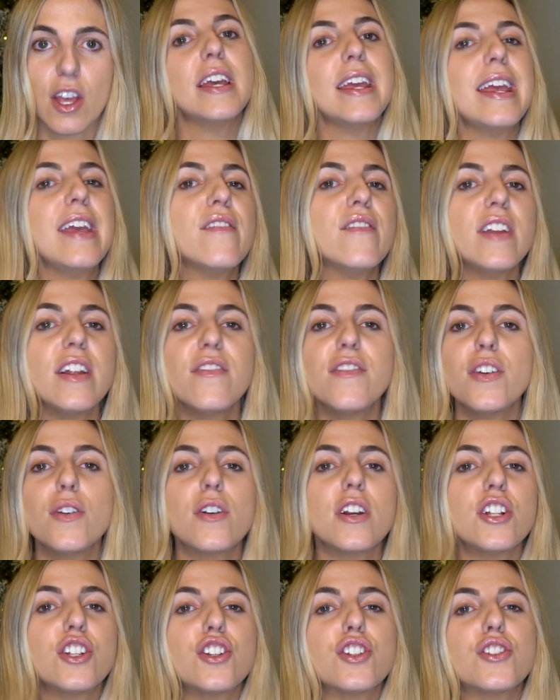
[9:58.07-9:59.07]
Even if you
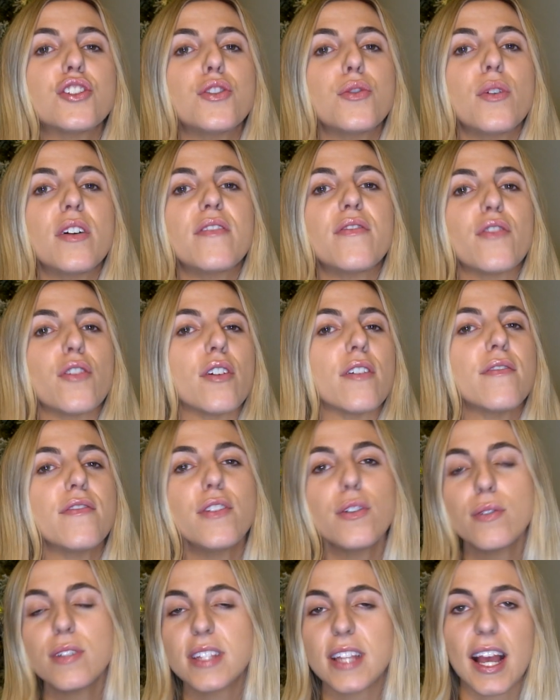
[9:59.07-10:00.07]
could just do it for a
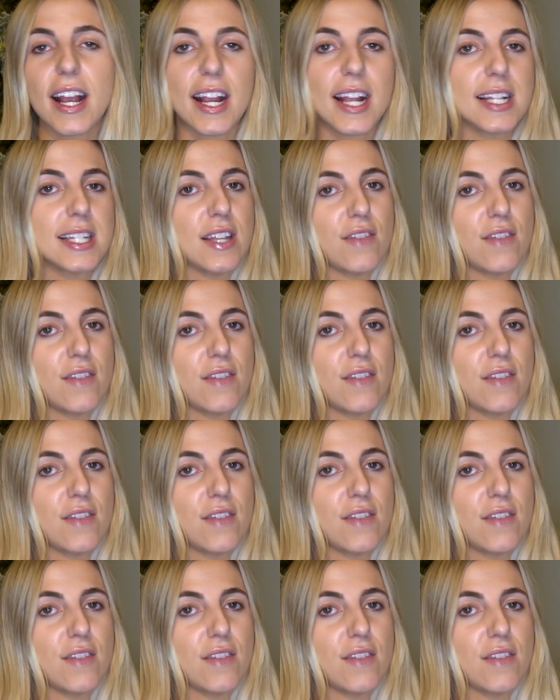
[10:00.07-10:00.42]
few seconds,